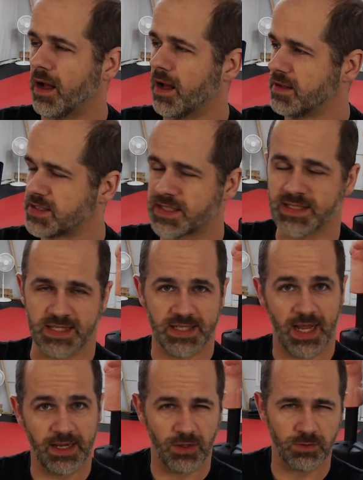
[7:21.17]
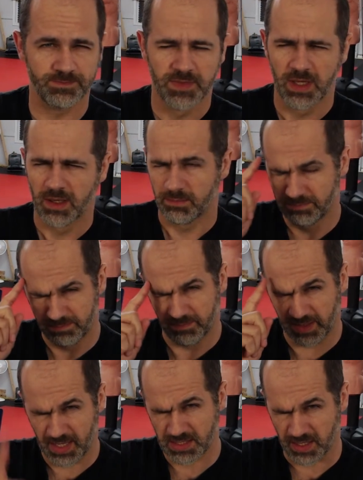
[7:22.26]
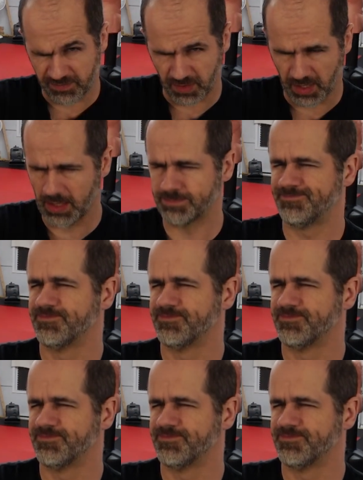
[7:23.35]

Just as a side note, in case I forget,